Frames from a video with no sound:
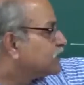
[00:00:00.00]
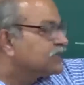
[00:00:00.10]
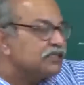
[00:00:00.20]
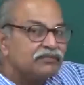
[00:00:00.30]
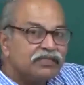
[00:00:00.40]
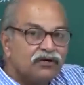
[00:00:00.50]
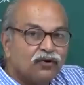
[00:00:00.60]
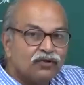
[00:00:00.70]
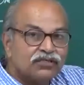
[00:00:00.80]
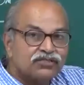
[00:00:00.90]
these many
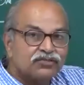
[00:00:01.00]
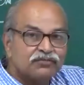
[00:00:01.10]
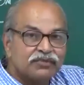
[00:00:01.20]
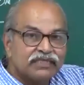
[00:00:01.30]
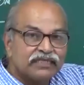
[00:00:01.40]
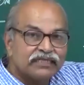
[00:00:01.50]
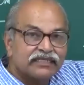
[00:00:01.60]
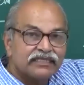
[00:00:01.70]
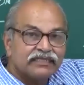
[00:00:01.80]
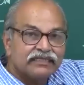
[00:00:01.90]
holes should be
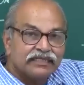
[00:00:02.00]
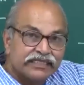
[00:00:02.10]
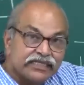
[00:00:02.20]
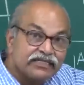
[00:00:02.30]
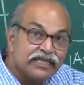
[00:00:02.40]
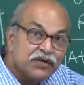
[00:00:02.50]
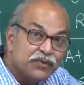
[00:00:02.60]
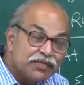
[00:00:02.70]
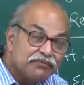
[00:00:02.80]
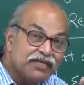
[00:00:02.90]
there? This is the
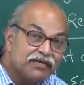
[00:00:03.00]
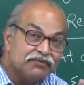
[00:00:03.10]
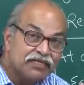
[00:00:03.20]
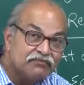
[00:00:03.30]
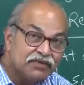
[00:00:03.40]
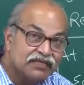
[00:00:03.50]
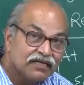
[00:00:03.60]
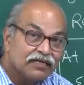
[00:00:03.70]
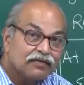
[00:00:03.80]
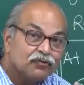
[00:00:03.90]
equilibrium number.
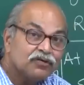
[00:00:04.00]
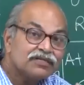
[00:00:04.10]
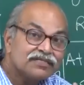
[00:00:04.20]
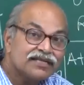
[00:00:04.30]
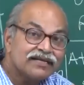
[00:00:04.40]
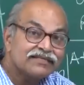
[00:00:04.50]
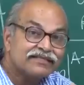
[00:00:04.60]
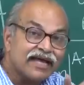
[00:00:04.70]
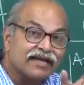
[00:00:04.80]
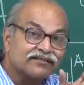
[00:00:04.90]
What decides
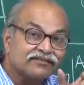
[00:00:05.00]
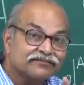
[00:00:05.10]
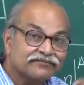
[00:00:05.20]
that?